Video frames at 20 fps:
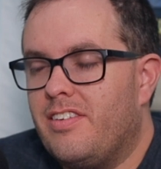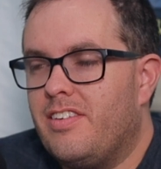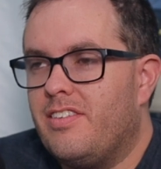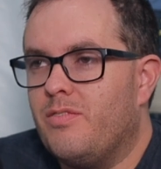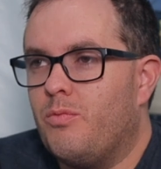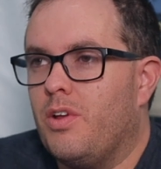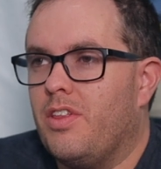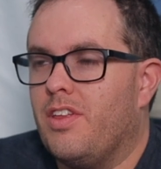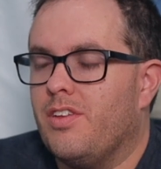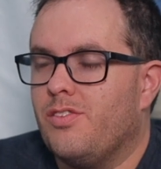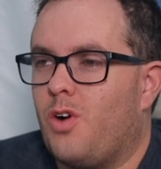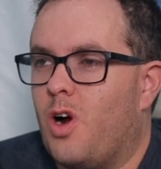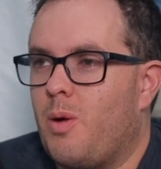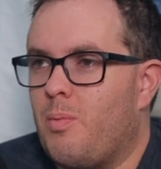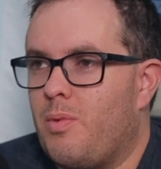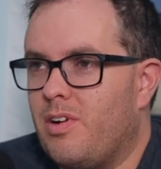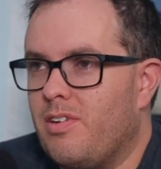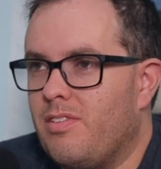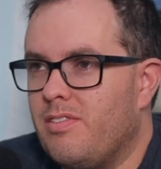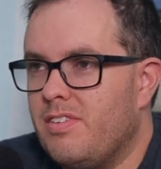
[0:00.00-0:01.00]
with his
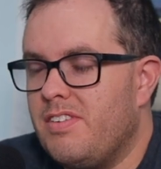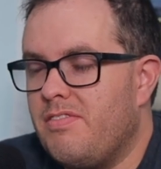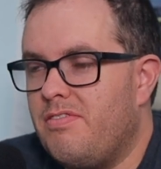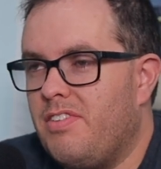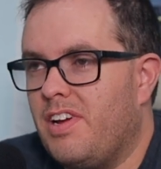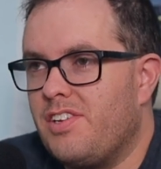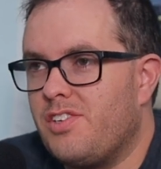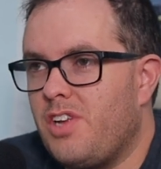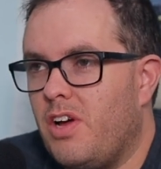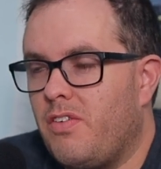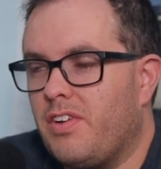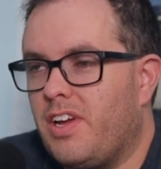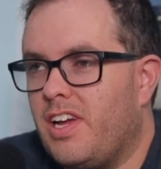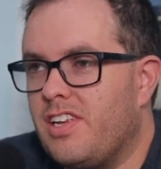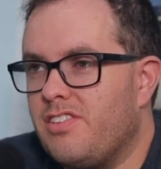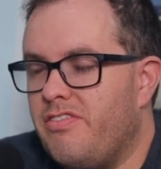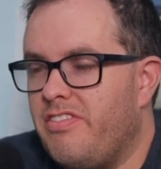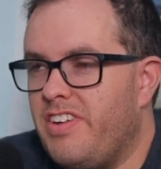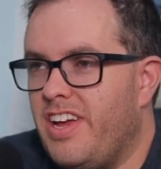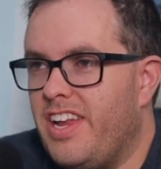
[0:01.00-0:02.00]
armor faced off against
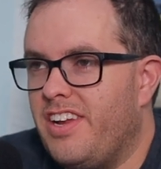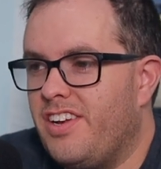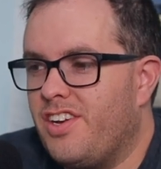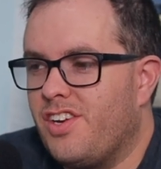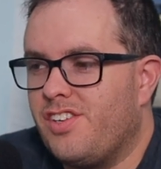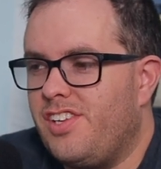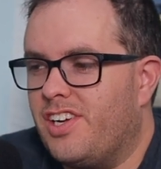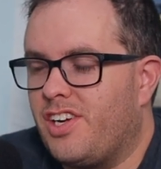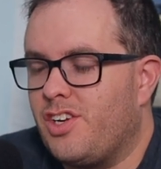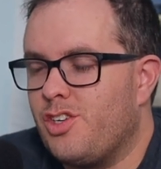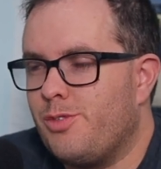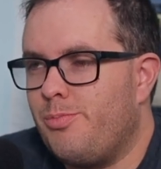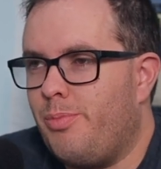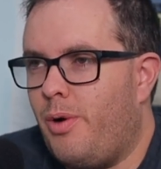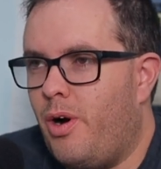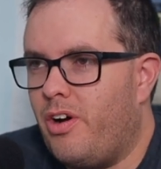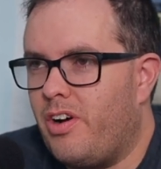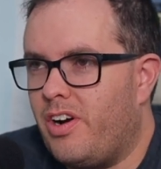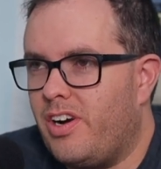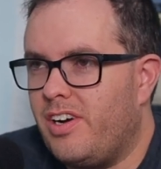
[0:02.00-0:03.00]
Vin, and just like a
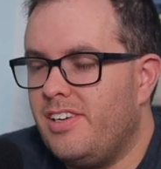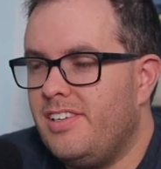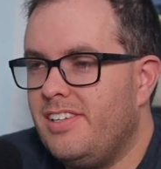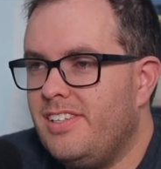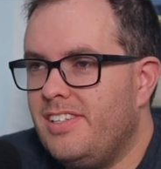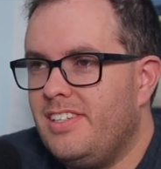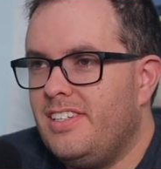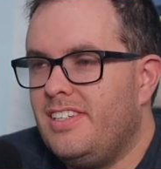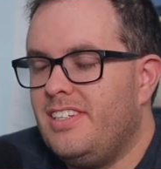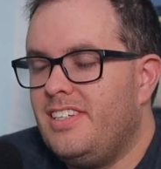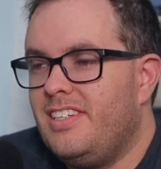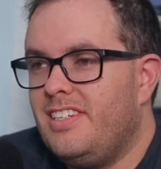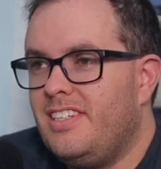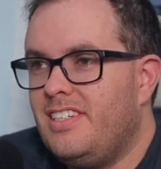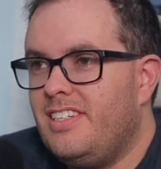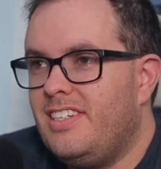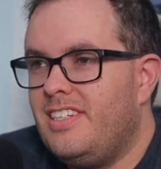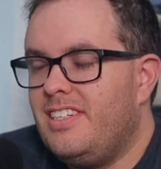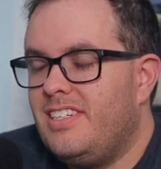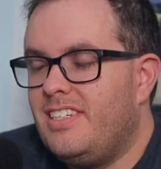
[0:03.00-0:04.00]
spar,
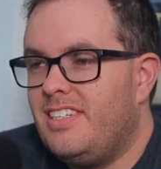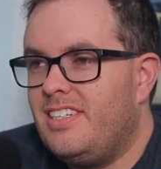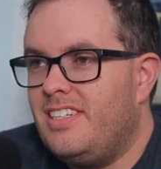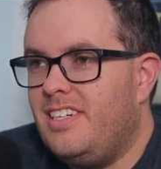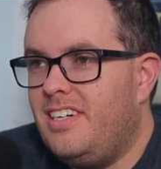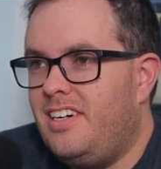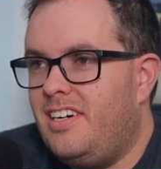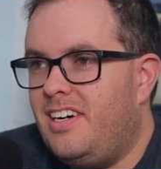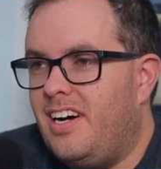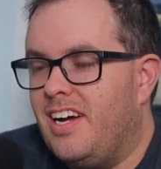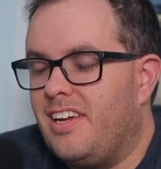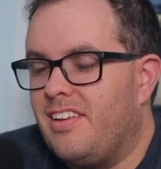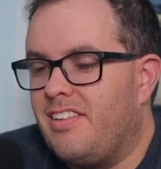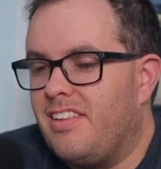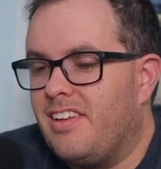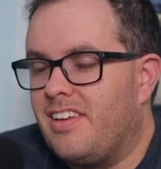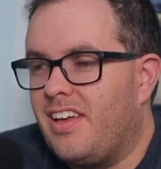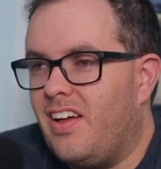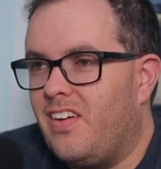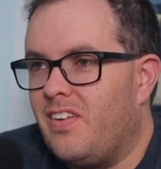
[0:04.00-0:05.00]
I
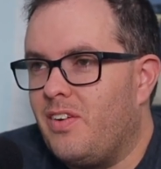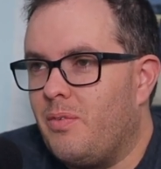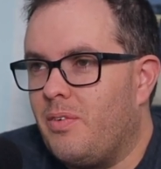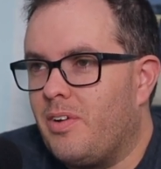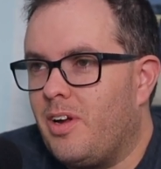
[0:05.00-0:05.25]
think Kaladin would come